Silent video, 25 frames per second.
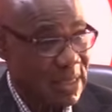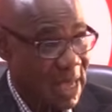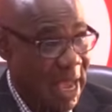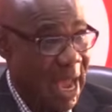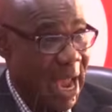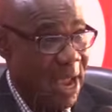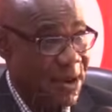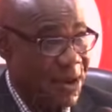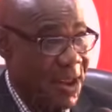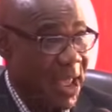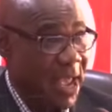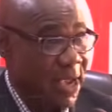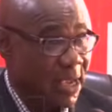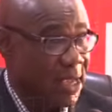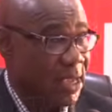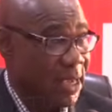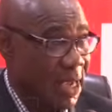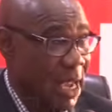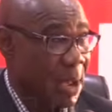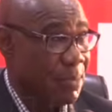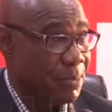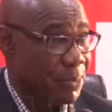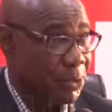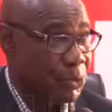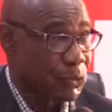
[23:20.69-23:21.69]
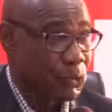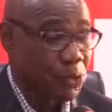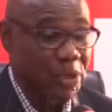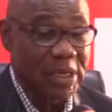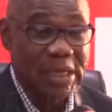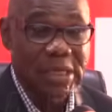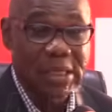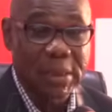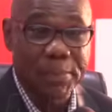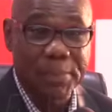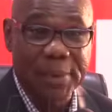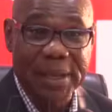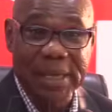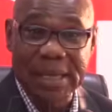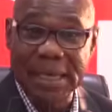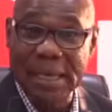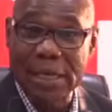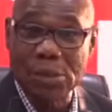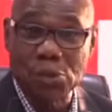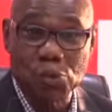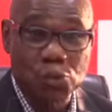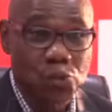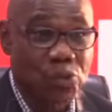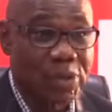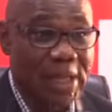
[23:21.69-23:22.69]
INEC can be truly independent
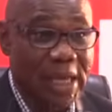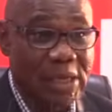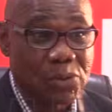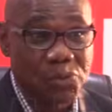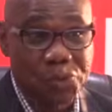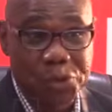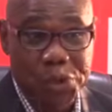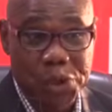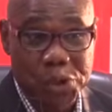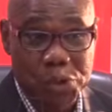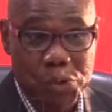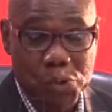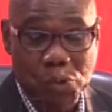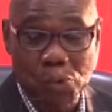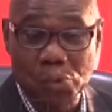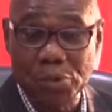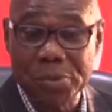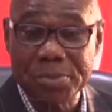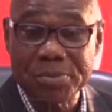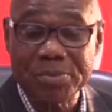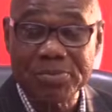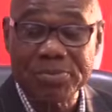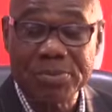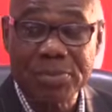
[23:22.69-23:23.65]
and do that which is good